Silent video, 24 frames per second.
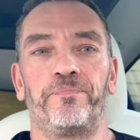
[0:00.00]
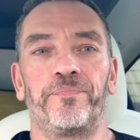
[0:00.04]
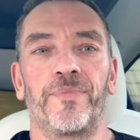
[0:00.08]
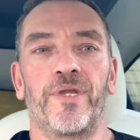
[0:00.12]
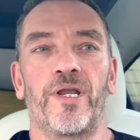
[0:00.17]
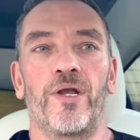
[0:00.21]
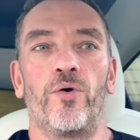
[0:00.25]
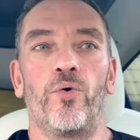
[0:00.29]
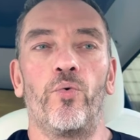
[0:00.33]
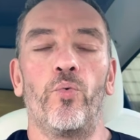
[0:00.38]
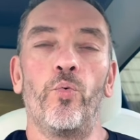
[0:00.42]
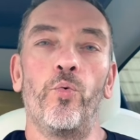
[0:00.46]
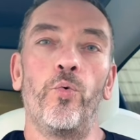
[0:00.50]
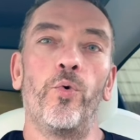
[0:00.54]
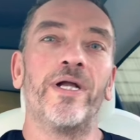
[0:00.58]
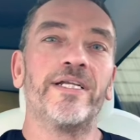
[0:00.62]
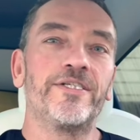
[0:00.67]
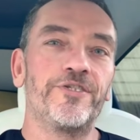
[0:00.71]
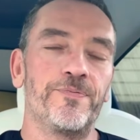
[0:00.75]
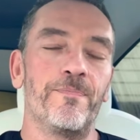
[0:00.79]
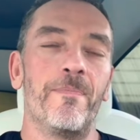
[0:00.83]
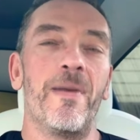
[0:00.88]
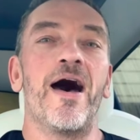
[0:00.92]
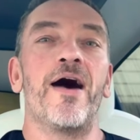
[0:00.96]

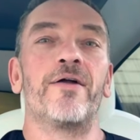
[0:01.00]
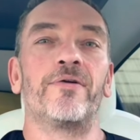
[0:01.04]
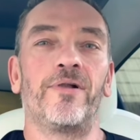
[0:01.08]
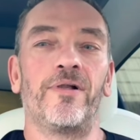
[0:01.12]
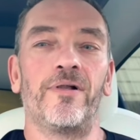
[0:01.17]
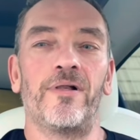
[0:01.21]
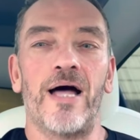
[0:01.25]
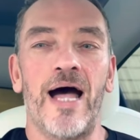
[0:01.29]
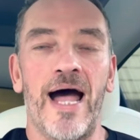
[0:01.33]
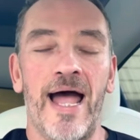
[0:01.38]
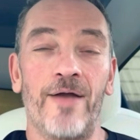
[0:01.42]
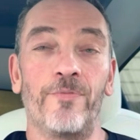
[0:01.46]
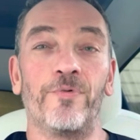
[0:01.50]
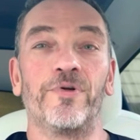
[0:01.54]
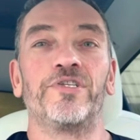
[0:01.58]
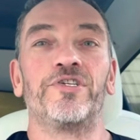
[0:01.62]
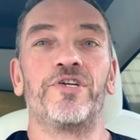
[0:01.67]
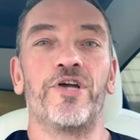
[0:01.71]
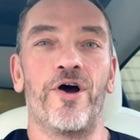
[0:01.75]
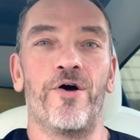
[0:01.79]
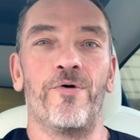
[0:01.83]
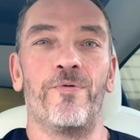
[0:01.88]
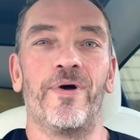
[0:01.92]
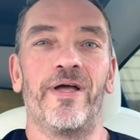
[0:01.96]
which model I would
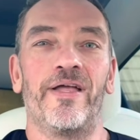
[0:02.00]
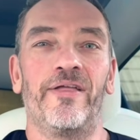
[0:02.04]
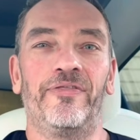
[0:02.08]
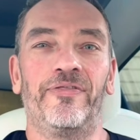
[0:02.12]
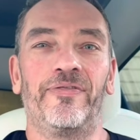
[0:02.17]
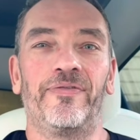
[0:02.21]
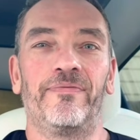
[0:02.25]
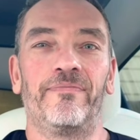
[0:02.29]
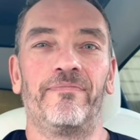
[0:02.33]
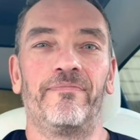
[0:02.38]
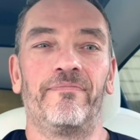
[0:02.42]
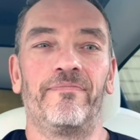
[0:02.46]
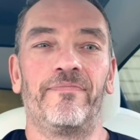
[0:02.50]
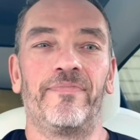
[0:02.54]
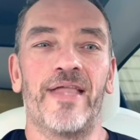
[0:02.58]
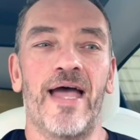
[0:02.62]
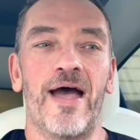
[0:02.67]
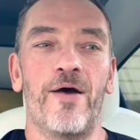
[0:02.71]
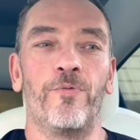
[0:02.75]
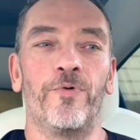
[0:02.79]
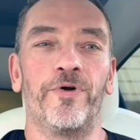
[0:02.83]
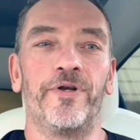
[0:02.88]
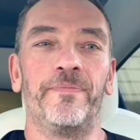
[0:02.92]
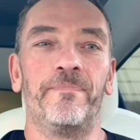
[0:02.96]
go with
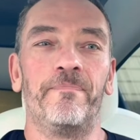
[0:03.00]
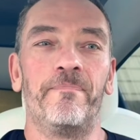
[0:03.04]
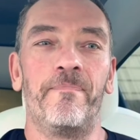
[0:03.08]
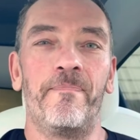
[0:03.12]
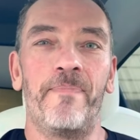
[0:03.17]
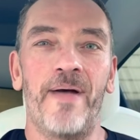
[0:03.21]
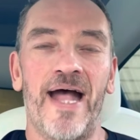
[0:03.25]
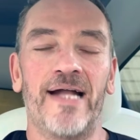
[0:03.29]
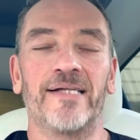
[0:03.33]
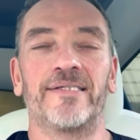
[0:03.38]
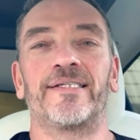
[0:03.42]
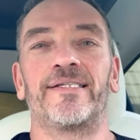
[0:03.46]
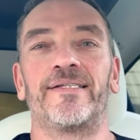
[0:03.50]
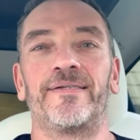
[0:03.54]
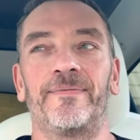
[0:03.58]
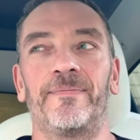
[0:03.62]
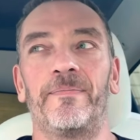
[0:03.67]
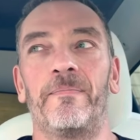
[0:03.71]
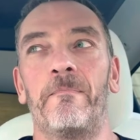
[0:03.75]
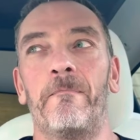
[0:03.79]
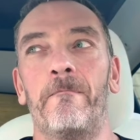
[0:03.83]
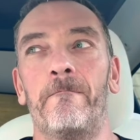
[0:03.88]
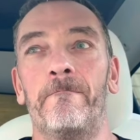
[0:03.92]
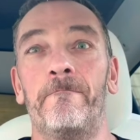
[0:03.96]
that would best
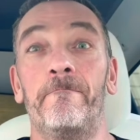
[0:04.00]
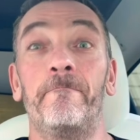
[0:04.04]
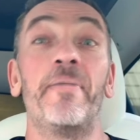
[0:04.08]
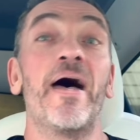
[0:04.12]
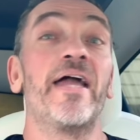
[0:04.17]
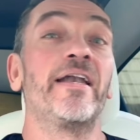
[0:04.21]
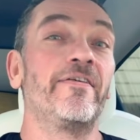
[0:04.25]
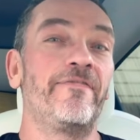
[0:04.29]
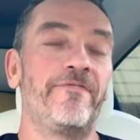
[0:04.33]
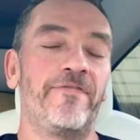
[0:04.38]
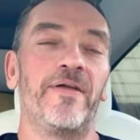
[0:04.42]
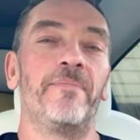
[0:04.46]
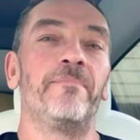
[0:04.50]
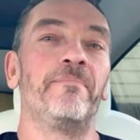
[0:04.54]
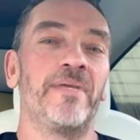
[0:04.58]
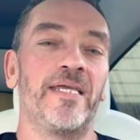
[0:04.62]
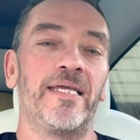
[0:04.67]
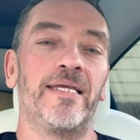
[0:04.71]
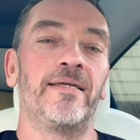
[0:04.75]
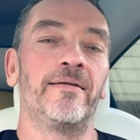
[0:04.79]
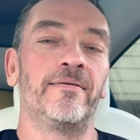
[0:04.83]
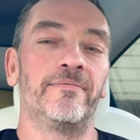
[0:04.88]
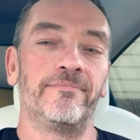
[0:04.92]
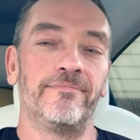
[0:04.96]
benefit
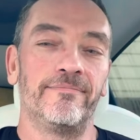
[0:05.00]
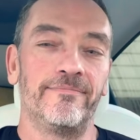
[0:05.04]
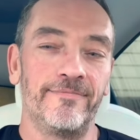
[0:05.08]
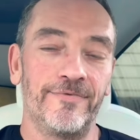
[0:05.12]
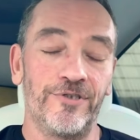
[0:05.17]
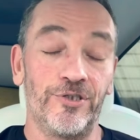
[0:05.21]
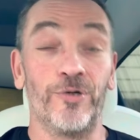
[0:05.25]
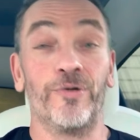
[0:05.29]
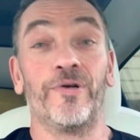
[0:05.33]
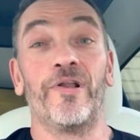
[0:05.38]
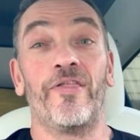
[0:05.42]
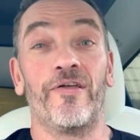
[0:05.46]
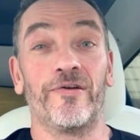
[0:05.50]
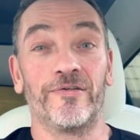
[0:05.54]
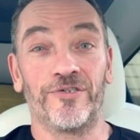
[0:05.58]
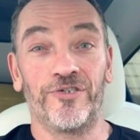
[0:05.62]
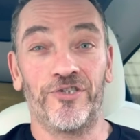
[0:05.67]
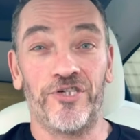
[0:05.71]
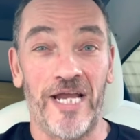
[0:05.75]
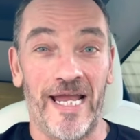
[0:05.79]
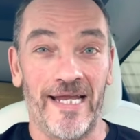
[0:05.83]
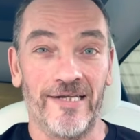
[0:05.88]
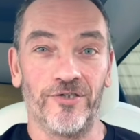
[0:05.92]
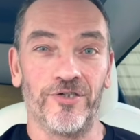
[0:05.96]
me due to those
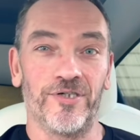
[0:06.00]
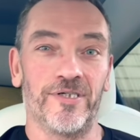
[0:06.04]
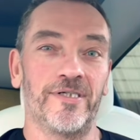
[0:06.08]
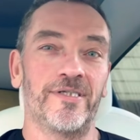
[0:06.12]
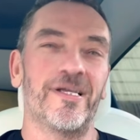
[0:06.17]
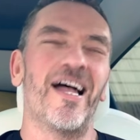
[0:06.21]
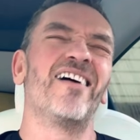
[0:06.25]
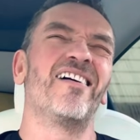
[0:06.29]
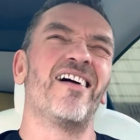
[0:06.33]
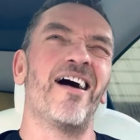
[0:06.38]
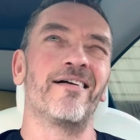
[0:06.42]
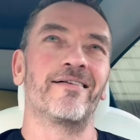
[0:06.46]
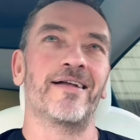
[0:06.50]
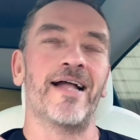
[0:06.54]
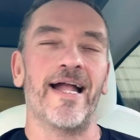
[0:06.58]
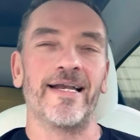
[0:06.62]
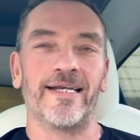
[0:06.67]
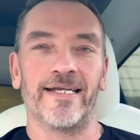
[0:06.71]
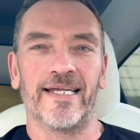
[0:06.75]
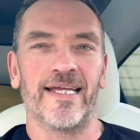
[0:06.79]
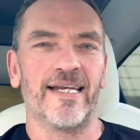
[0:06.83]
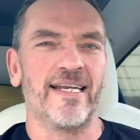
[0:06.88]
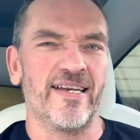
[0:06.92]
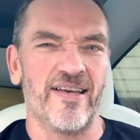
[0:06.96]
changes. I'll kind
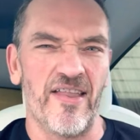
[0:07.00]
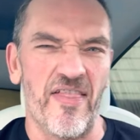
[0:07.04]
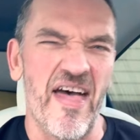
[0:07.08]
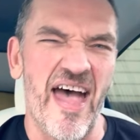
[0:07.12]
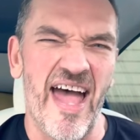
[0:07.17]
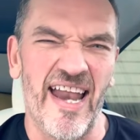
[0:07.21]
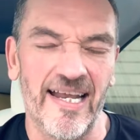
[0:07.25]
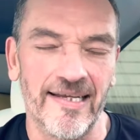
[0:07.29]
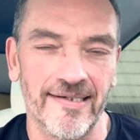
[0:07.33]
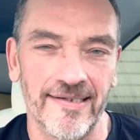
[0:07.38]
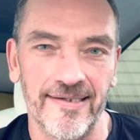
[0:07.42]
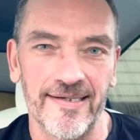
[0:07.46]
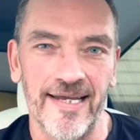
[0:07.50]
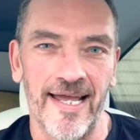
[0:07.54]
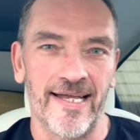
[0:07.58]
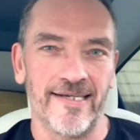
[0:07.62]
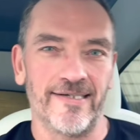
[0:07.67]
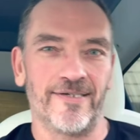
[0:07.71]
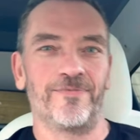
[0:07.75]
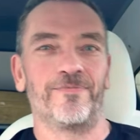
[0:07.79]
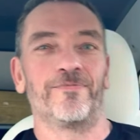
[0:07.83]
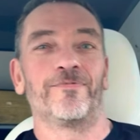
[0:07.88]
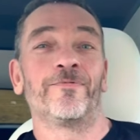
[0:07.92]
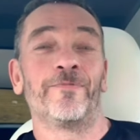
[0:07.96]
of get into that as
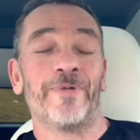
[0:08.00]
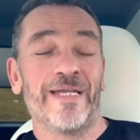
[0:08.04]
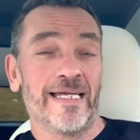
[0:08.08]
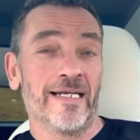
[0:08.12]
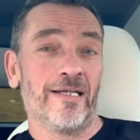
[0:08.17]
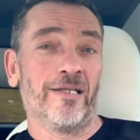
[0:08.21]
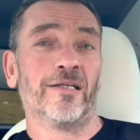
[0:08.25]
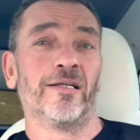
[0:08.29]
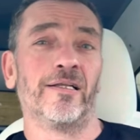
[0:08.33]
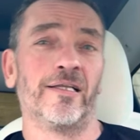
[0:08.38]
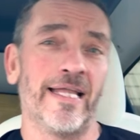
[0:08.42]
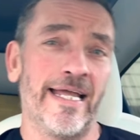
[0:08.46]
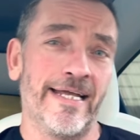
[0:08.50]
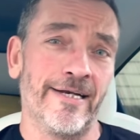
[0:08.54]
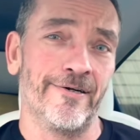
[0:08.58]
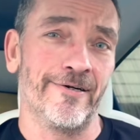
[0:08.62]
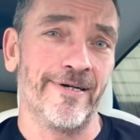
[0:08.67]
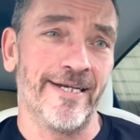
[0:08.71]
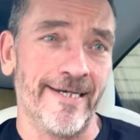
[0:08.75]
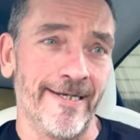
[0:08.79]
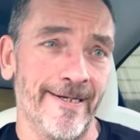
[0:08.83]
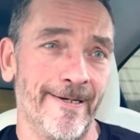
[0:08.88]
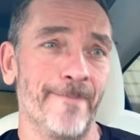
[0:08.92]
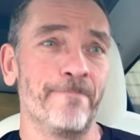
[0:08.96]
we get a little later
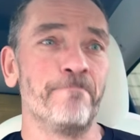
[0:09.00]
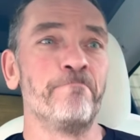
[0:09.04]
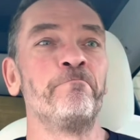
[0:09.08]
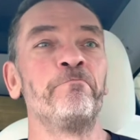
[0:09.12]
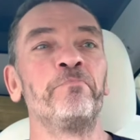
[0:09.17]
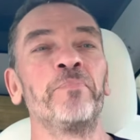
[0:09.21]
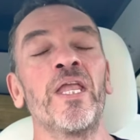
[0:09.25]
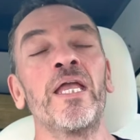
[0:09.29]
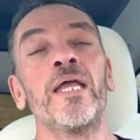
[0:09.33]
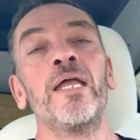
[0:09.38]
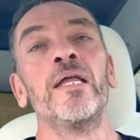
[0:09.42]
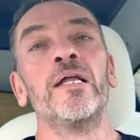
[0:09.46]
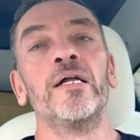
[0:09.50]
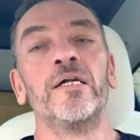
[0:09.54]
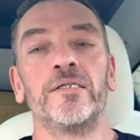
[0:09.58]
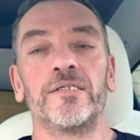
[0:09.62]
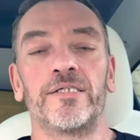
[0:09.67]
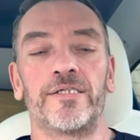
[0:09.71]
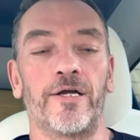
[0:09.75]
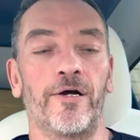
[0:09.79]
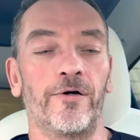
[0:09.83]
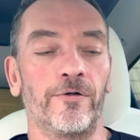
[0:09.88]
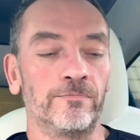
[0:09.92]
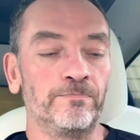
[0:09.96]
in here.
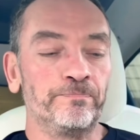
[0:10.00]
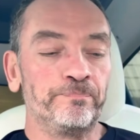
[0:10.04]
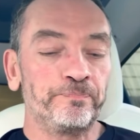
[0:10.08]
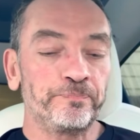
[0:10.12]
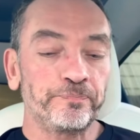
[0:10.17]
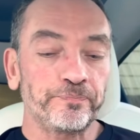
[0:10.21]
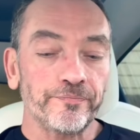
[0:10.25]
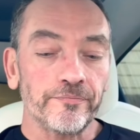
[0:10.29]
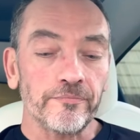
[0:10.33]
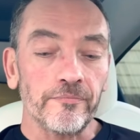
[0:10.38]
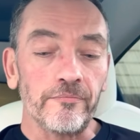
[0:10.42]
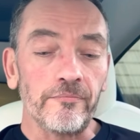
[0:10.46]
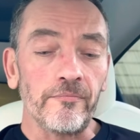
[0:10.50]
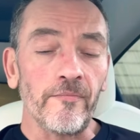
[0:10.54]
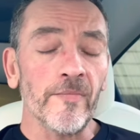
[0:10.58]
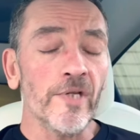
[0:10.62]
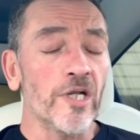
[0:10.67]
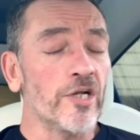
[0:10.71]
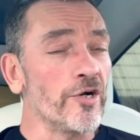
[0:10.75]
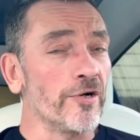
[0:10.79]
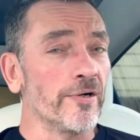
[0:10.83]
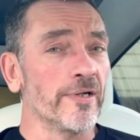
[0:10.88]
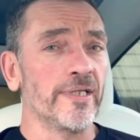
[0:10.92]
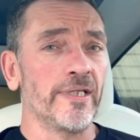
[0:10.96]
So
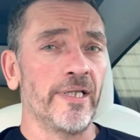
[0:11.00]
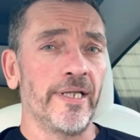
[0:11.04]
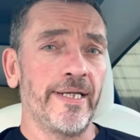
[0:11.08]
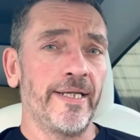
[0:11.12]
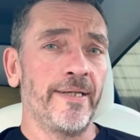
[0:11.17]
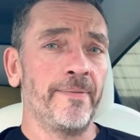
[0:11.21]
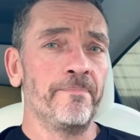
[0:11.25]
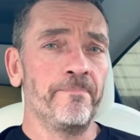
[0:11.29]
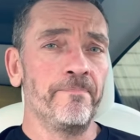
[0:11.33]
currently,